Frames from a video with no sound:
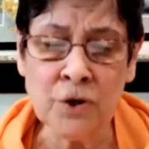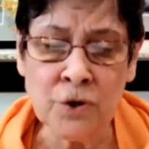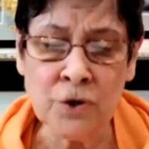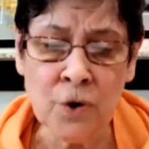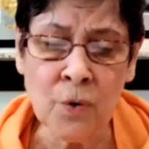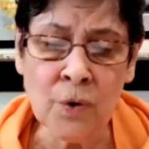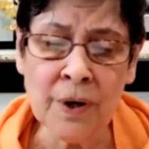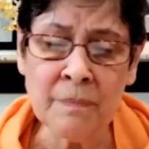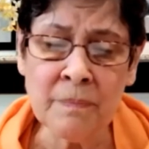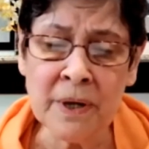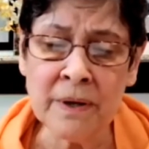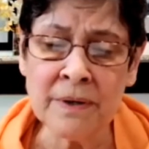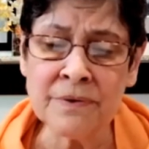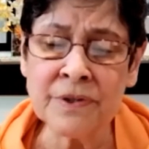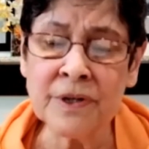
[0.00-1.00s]
yoga
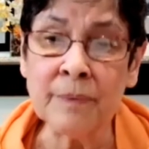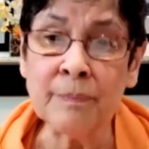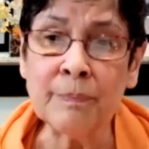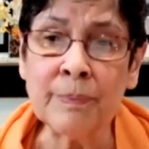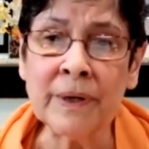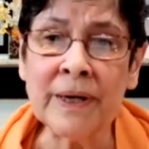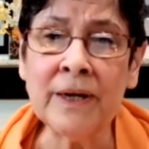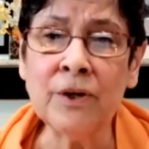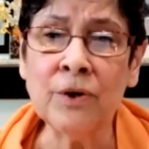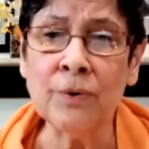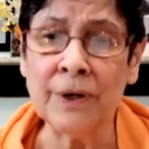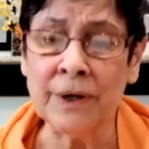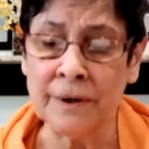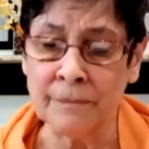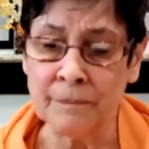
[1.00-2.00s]
means complete
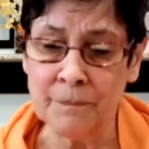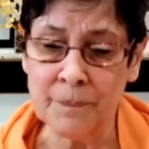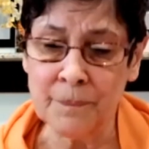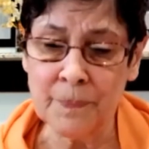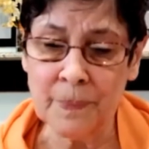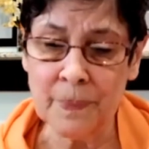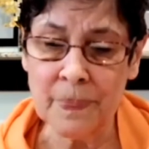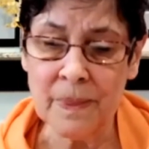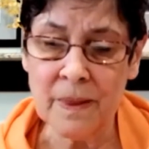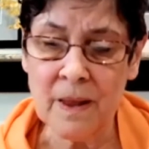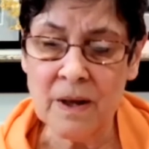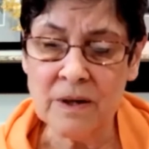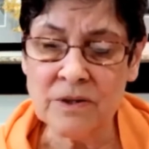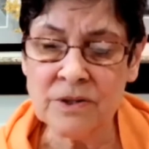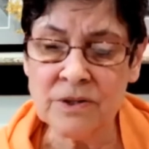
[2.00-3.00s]
union.
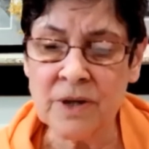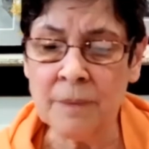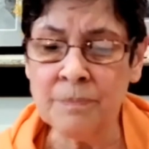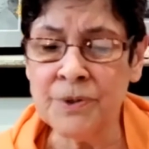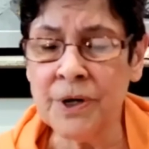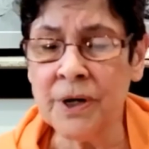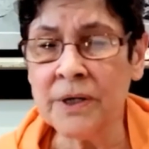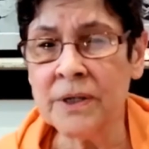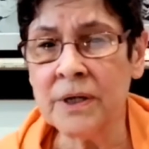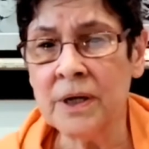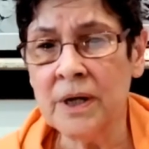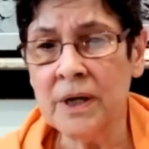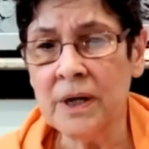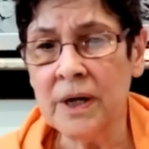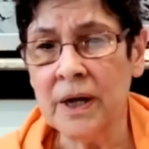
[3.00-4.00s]
Subject
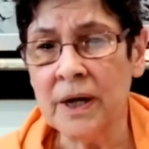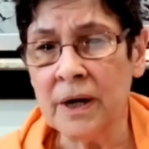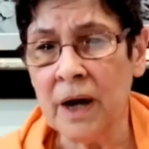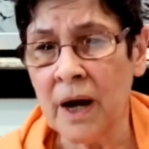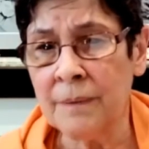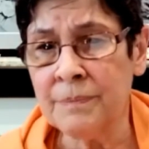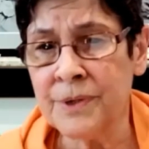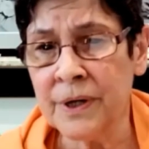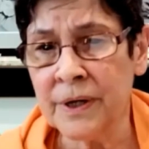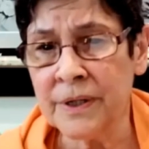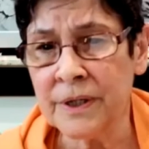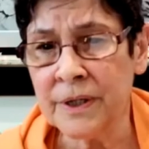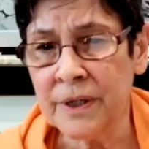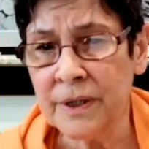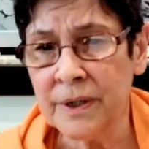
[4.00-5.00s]
and
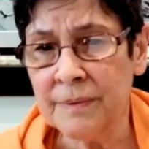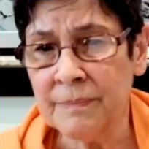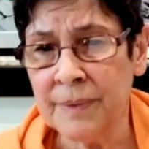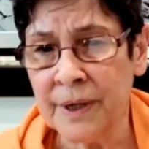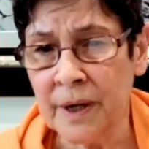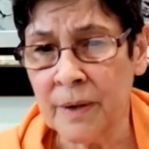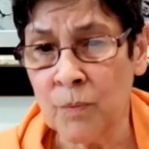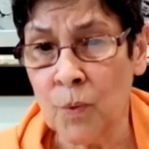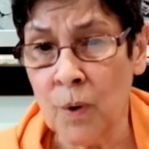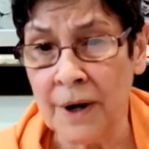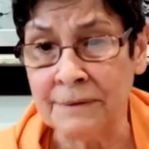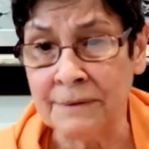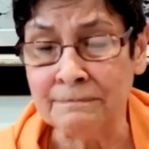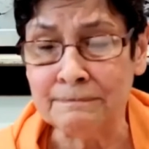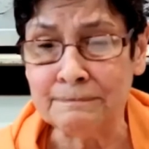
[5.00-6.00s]
object become
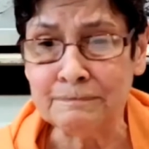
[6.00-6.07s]
one.